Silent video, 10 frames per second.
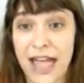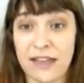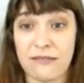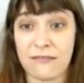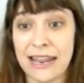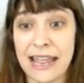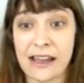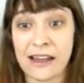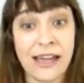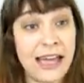and
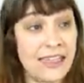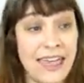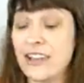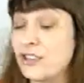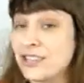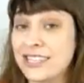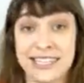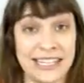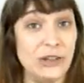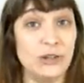Nick, that just
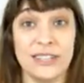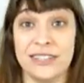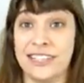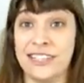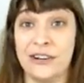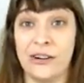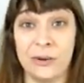sealed the deal.